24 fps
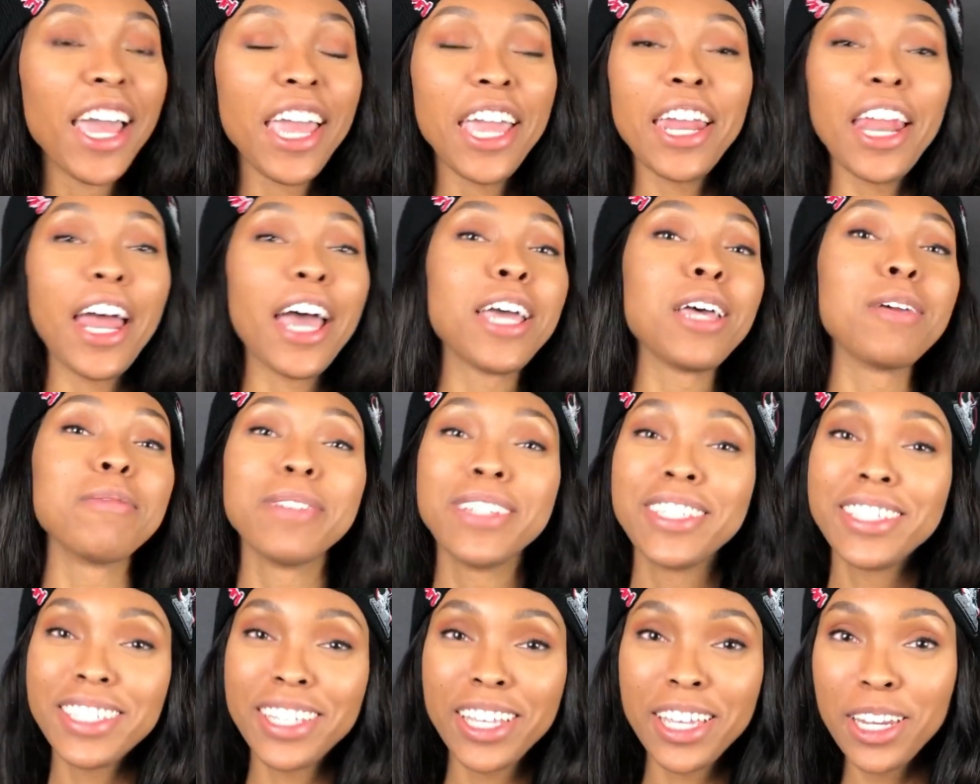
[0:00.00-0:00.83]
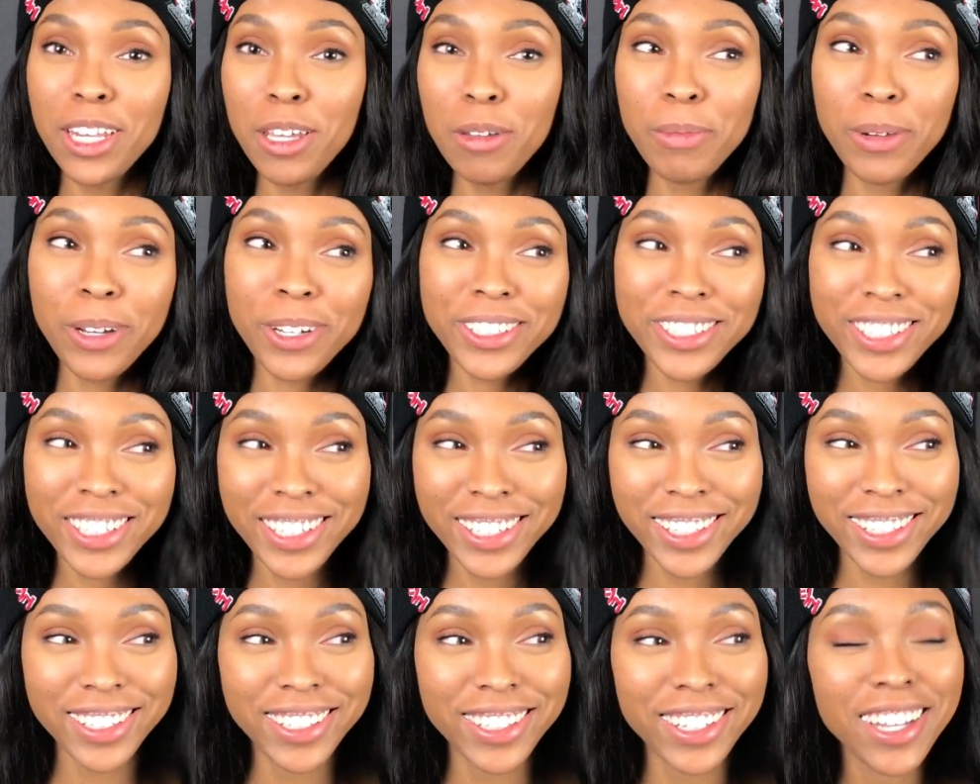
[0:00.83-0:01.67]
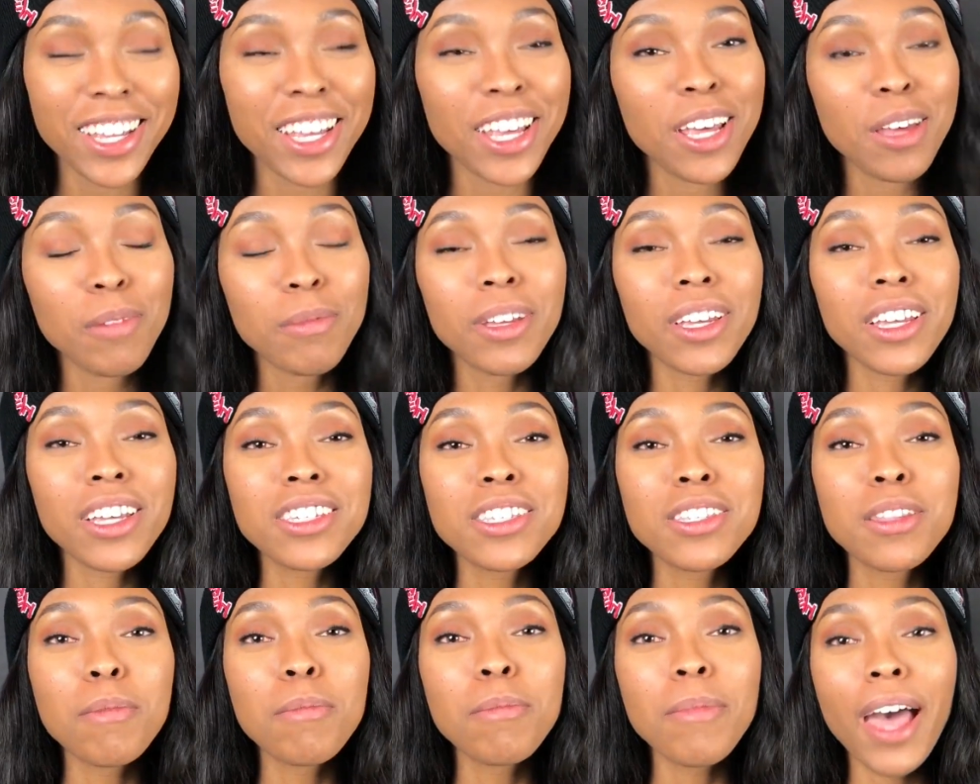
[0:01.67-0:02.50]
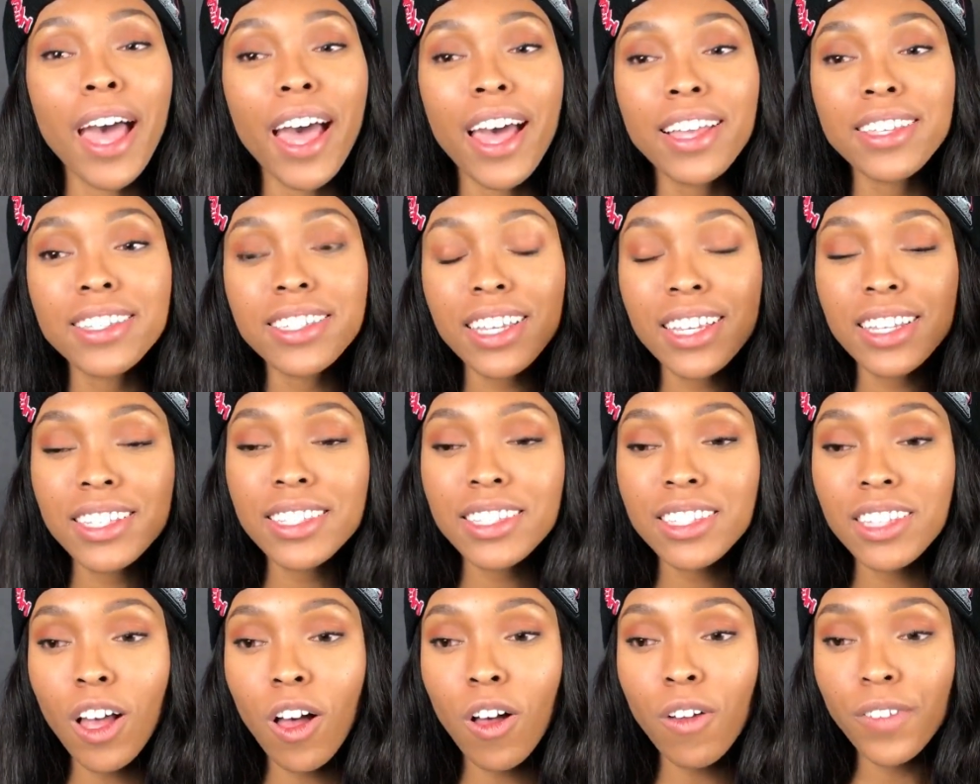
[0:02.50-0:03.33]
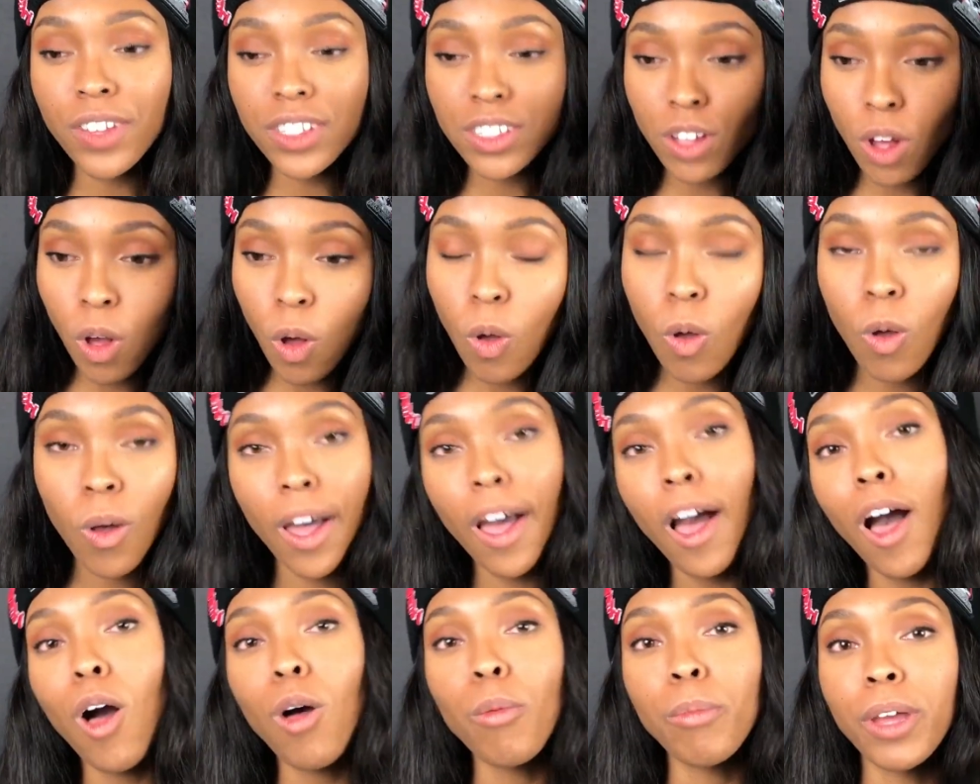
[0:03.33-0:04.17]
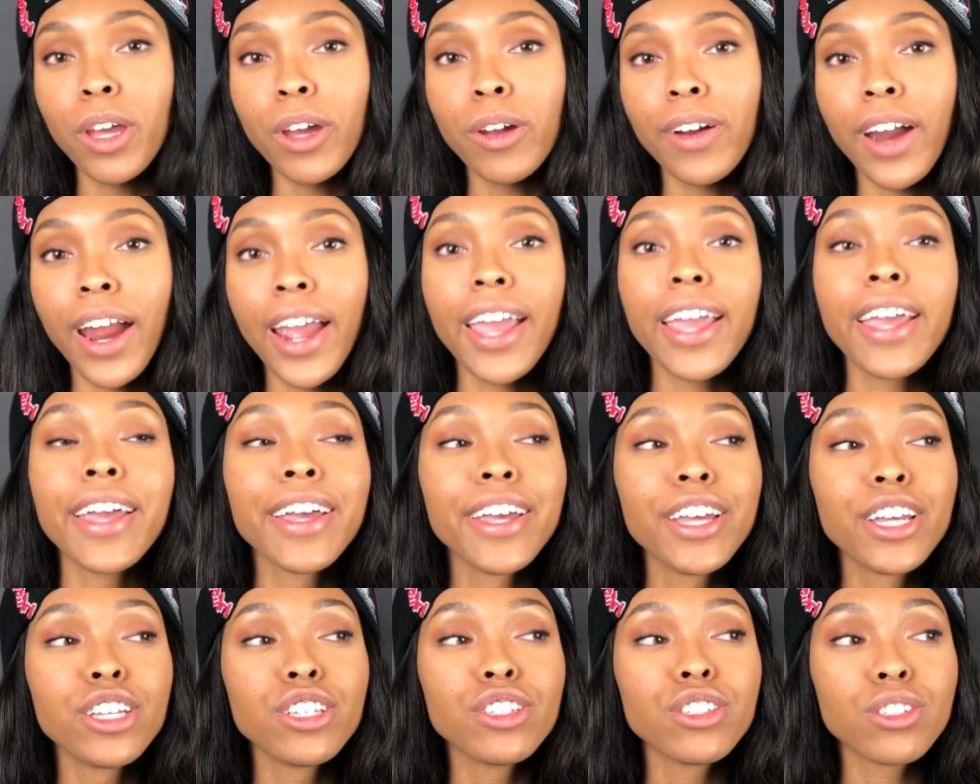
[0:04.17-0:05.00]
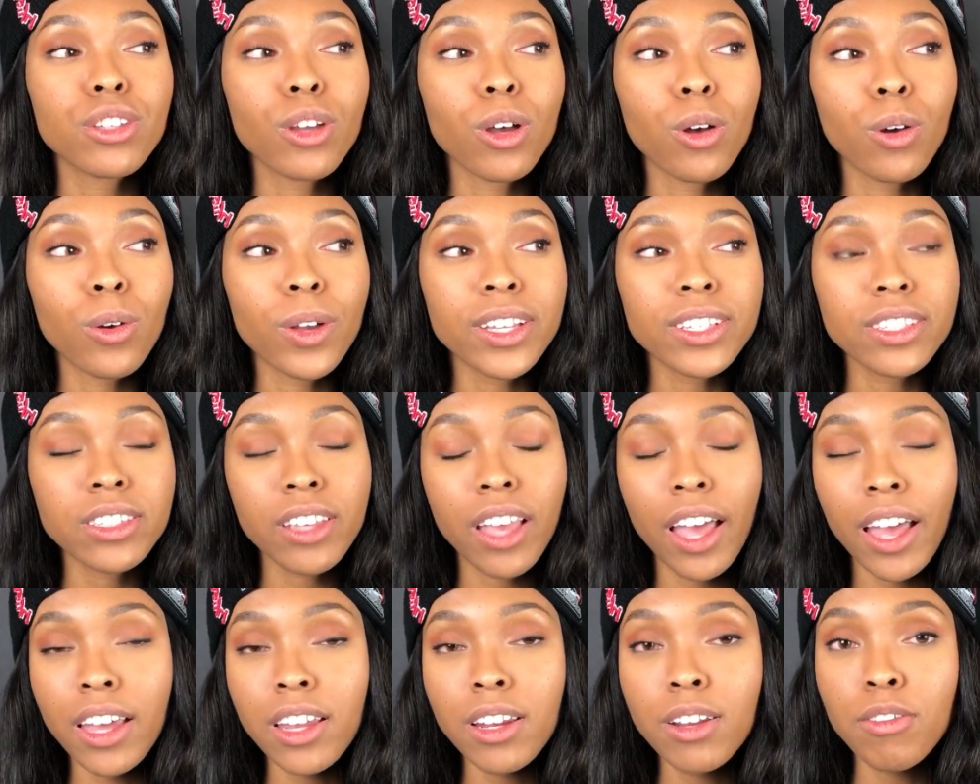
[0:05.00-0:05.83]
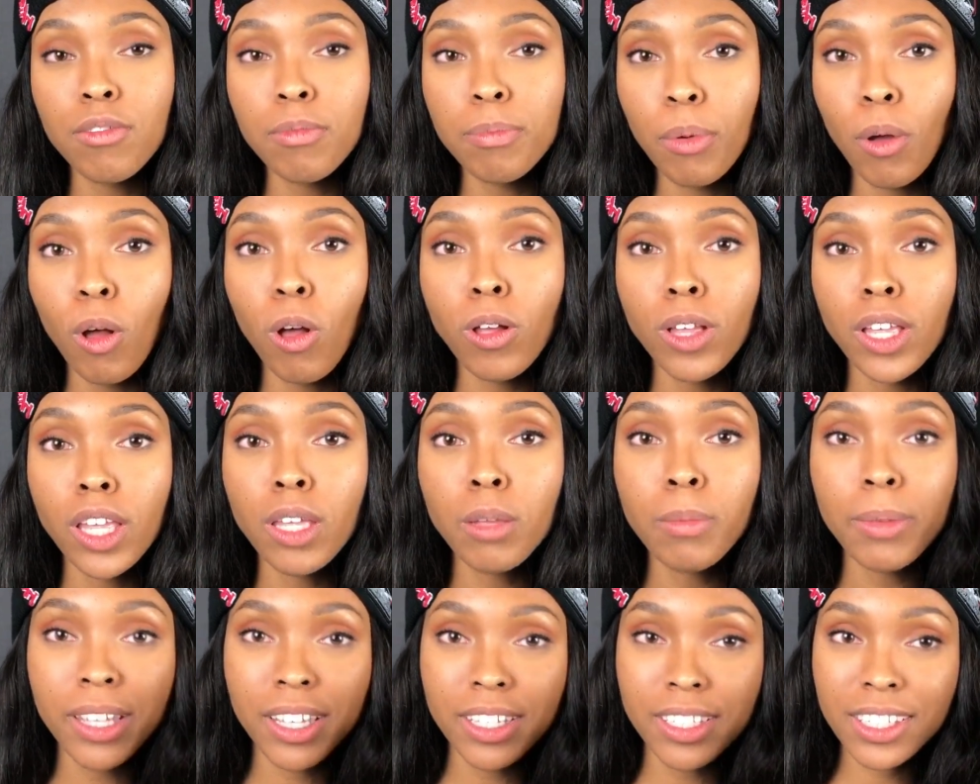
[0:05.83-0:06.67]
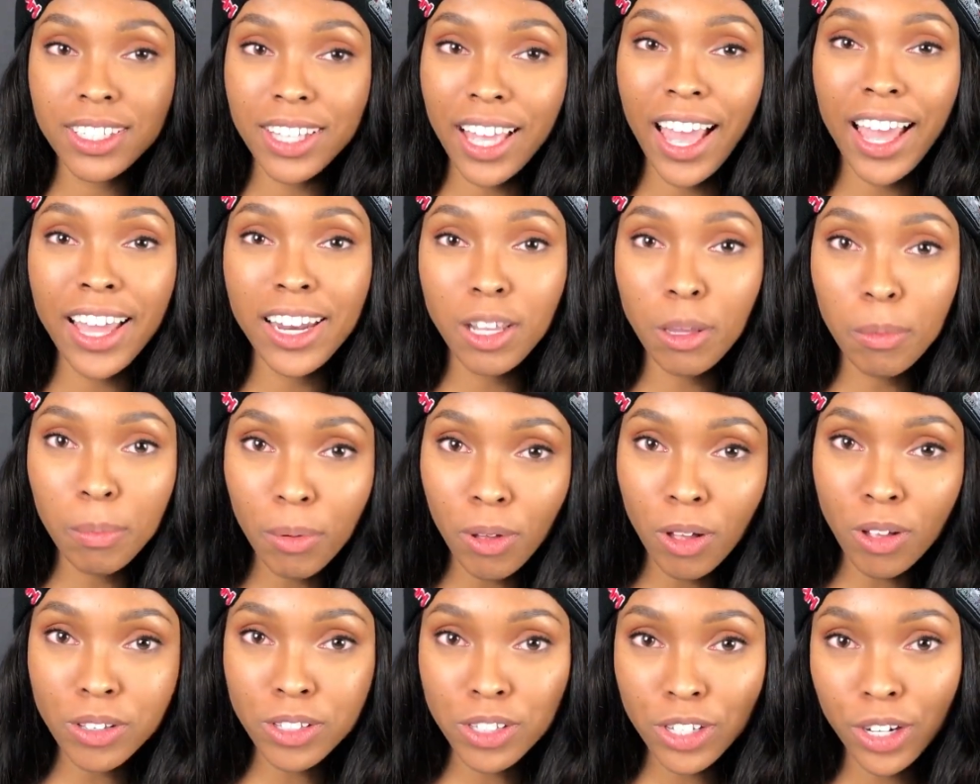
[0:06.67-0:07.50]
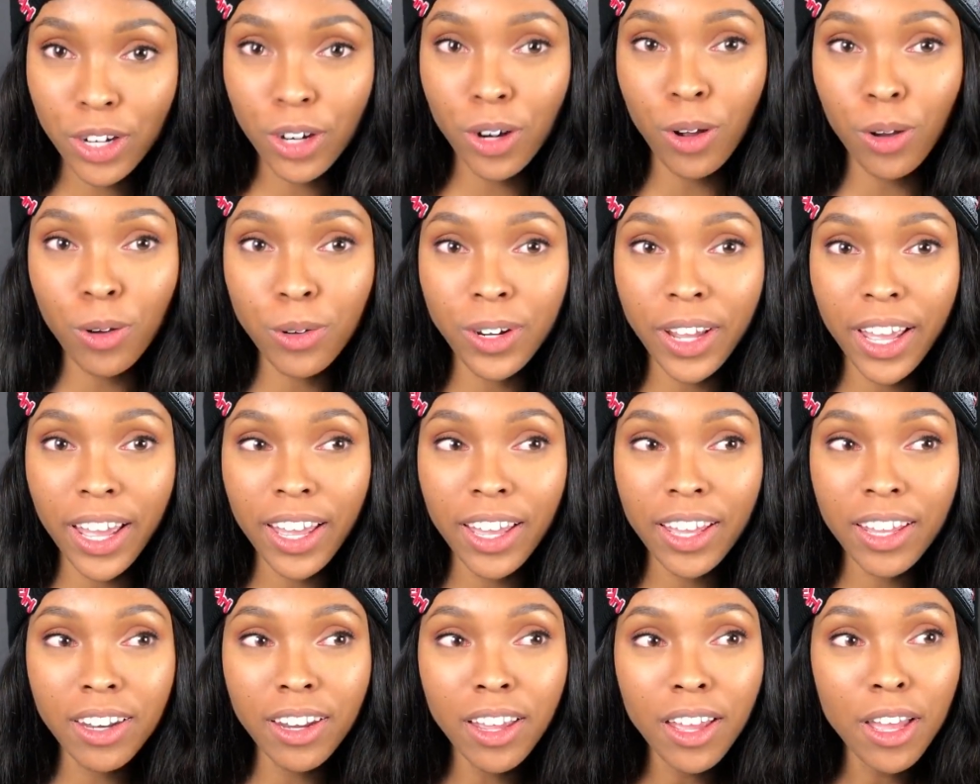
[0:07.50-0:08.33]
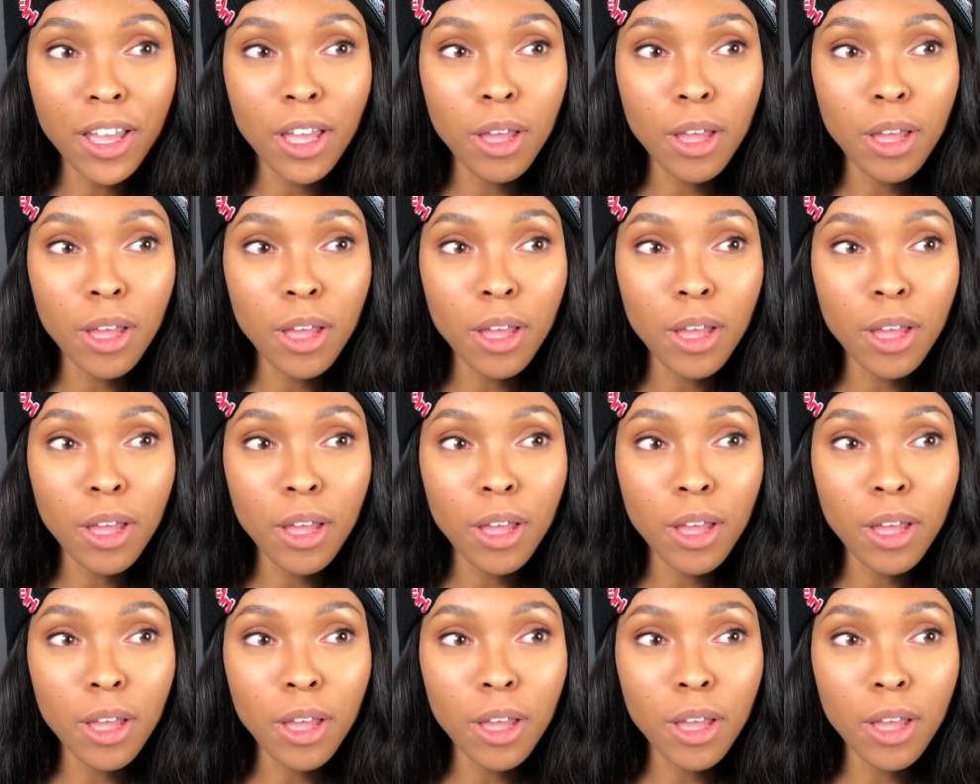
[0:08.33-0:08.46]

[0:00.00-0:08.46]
And I am a skinny person because the mask itself, it's a whole helmet, right? So it's kind of bulky because it's adding bulk to your own head.